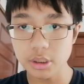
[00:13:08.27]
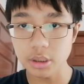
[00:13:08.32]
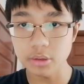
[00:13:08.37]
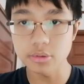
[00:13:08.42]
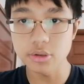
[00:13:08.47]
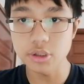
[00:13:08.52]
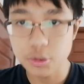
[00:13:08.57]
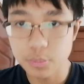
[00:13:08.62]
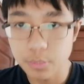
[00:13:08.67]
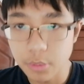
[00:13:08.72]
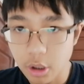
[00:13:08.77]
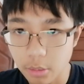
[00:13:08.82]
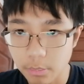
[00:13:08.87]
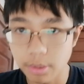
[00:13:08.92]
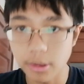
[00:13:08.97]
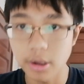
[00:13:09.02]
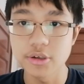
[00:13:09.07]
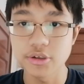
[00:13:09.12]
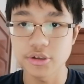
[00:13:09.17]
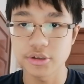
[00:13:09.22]
those small
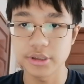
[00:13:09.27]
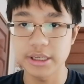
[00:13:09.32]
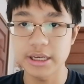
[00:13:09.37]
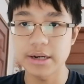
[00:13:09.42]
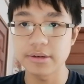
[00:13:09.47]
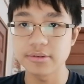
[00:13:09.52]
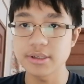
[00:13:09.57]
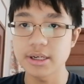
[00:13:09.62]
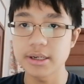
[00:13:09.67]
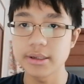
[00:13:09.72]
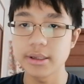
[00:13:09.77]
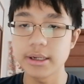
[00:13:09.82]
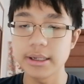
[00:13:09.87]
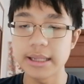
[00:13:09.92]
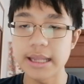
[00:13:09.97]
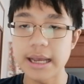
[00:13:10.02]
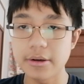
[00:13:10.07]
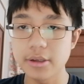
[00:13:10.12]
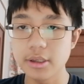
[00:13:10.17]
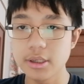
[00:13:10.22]
bars on the outside that
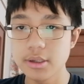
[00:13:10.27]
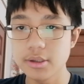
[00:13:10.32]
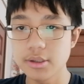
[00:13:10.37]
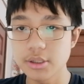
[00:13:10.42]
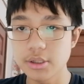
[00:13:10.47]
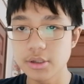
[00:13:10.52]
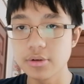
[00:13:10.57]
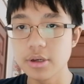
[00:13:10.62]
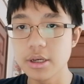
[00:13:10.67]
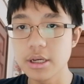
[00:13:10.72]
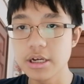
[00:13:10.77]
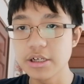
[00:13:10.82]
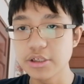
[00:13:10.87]
allow you to